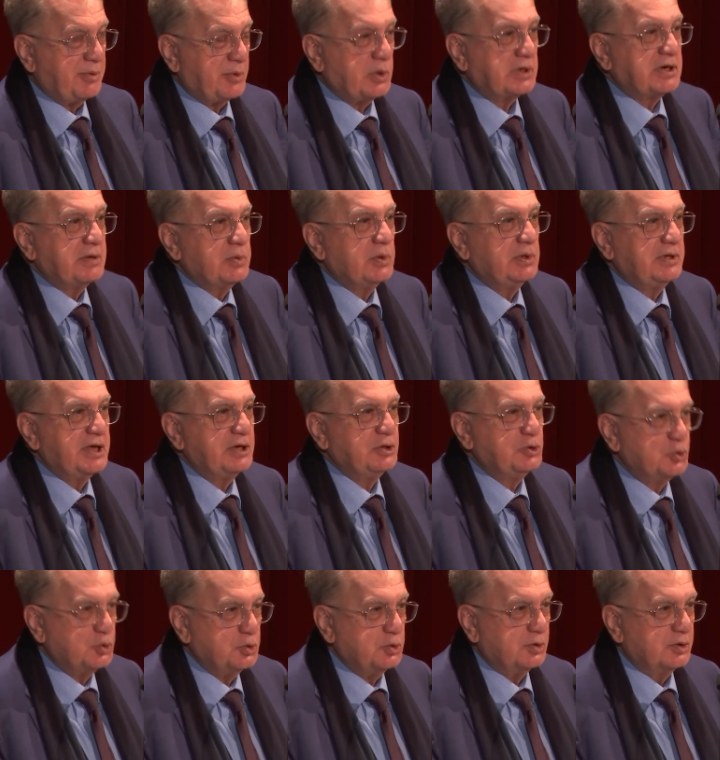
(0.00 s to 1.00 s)
What will he
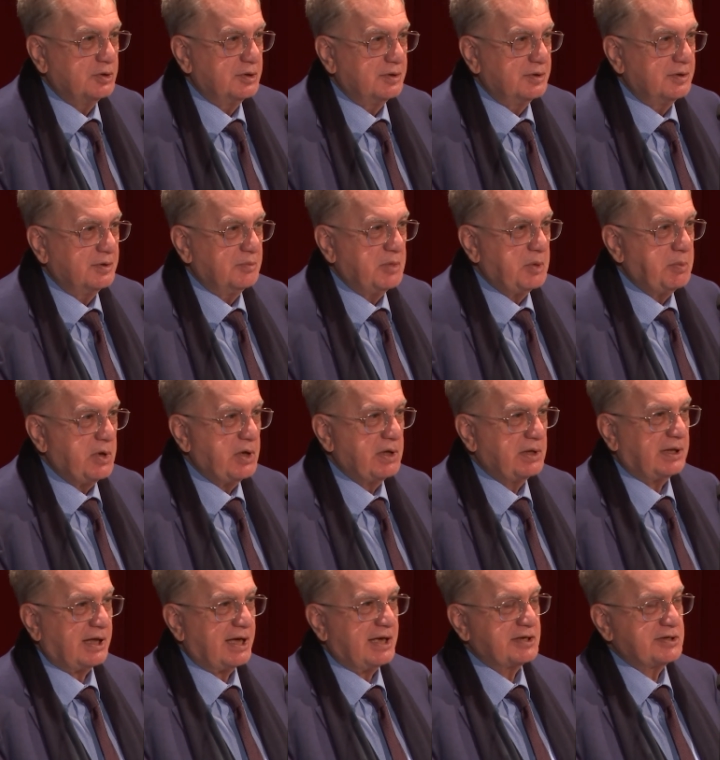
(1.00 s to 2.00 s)
do? Maybe
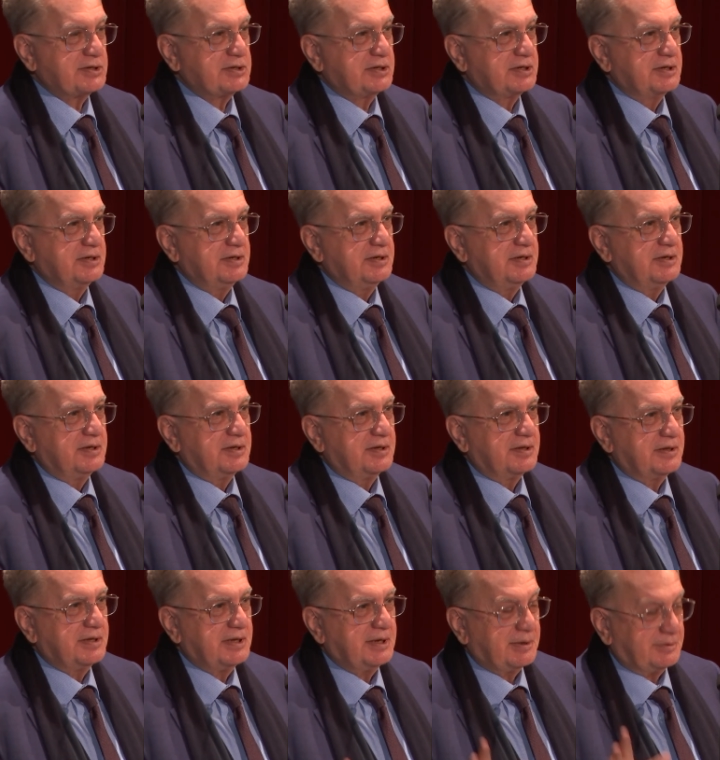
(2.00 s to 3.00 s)
he'll ask
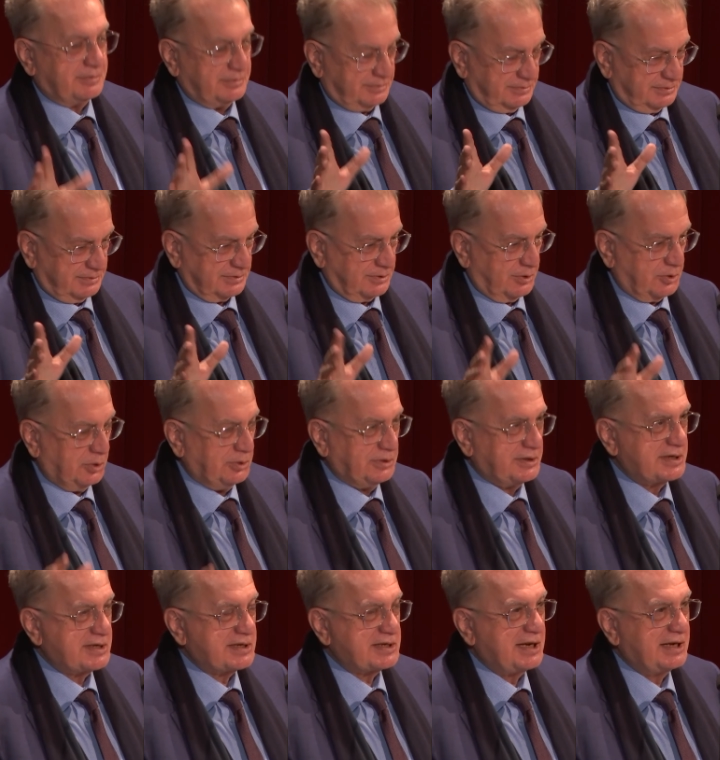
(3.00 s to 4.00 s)
the
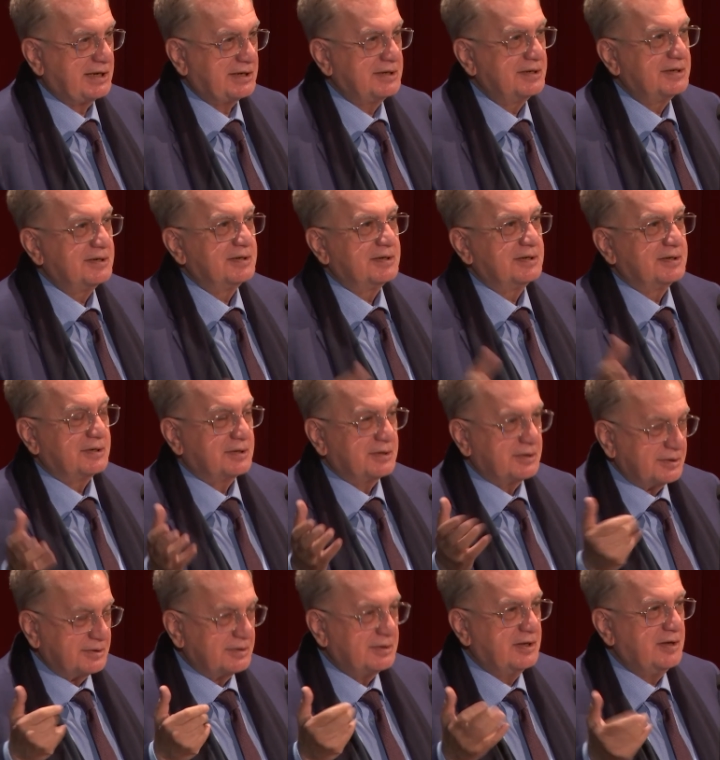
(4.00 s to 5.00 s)
older son,
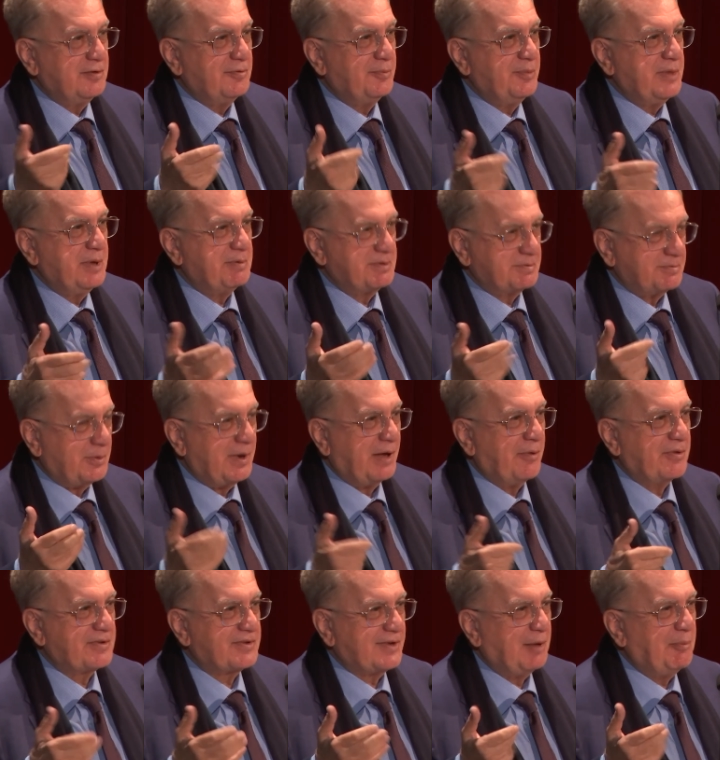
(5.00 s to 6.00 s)
give me
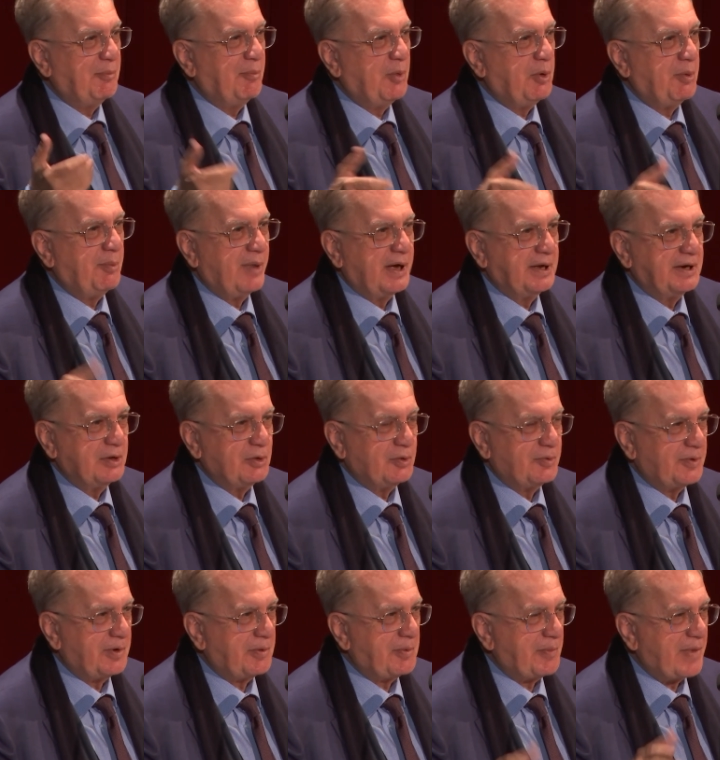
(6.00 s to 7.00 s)
one, some more money of
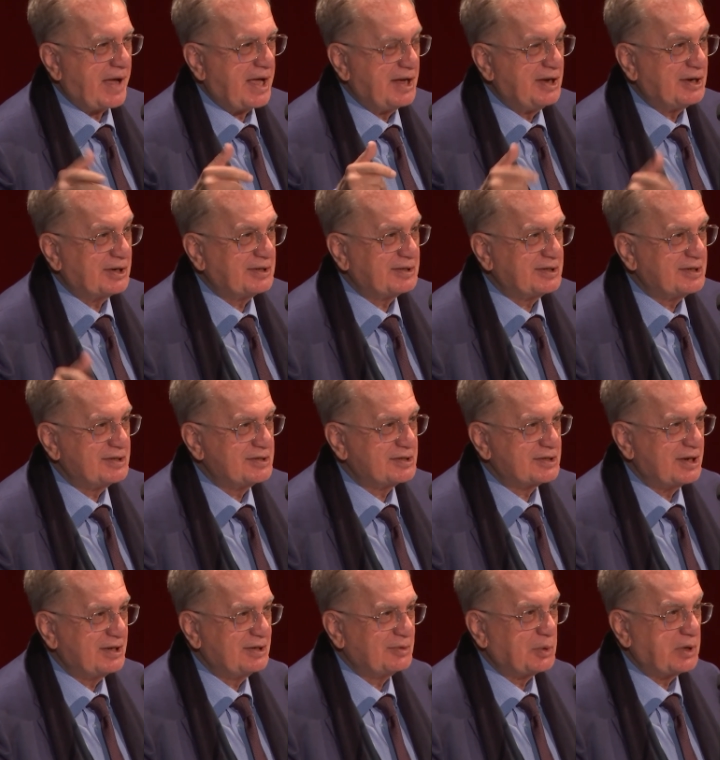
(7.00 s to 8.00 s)
my heritage,
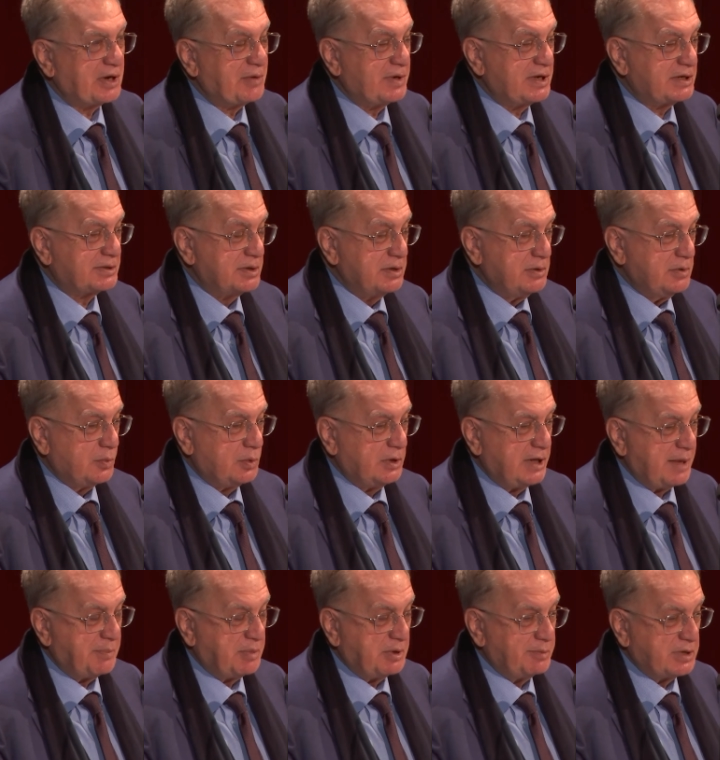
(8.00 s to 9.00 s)
and whatever it will
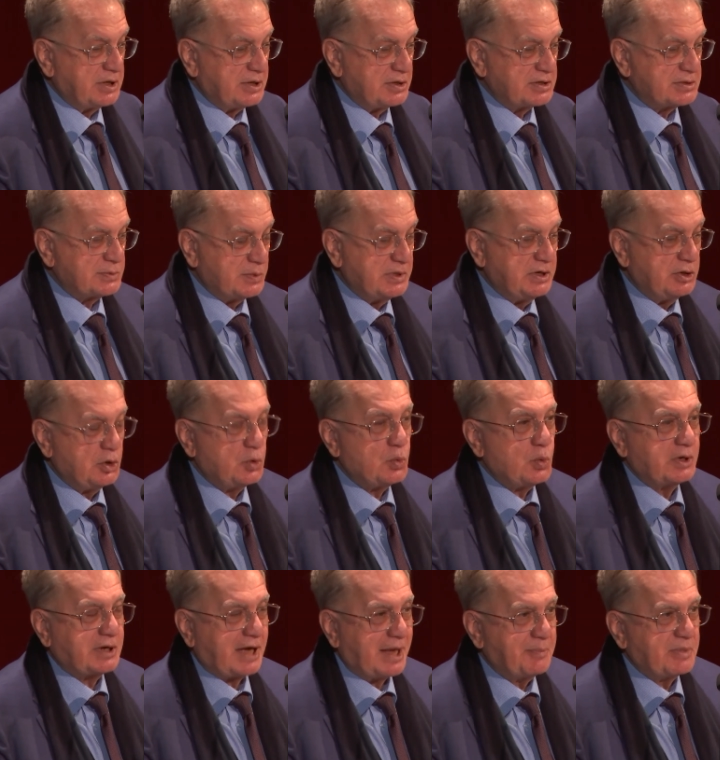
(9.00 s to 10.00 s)
happen, because we know
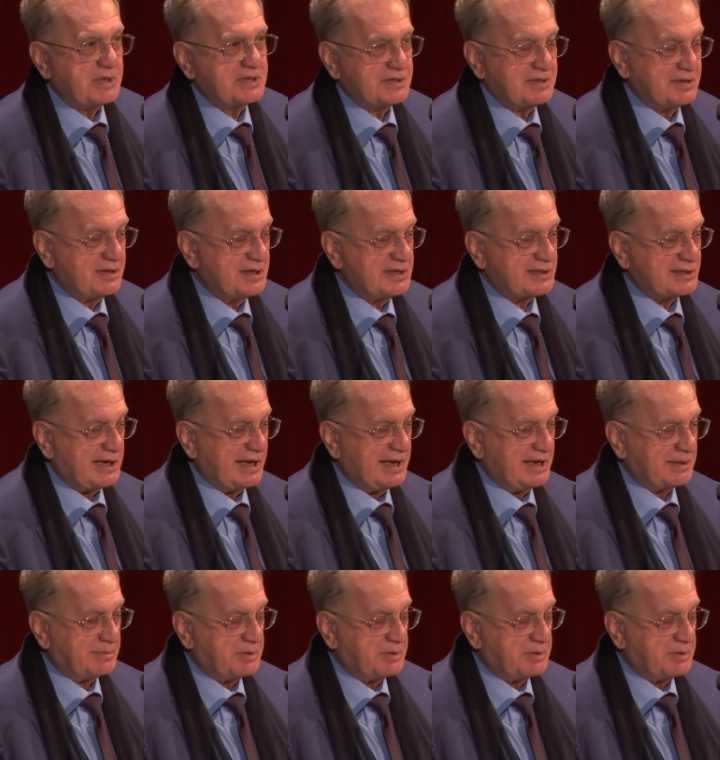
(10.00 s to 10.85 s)
what happens in this land.